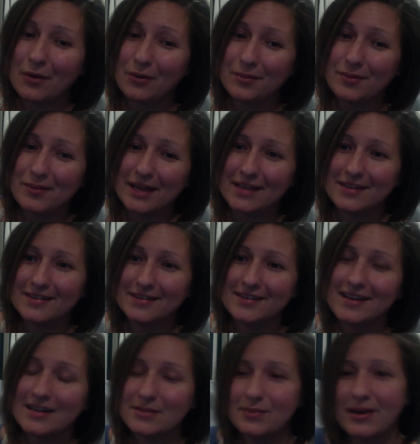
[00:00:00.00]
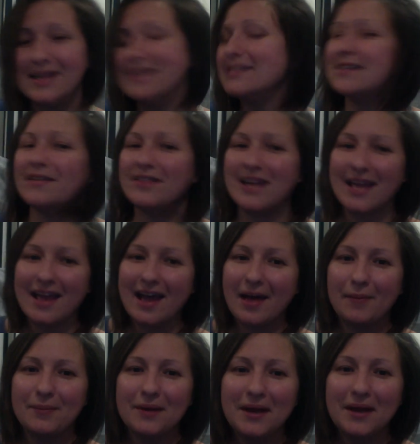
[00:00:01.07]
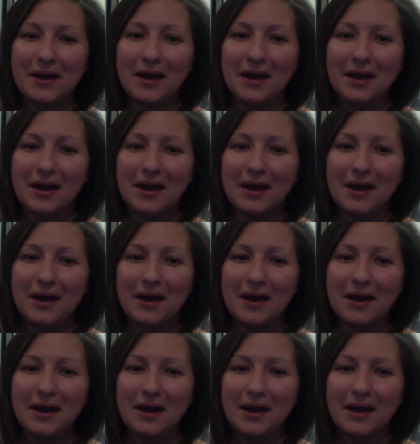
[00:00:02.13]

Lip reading: will be back here next Monday, 7 a.m.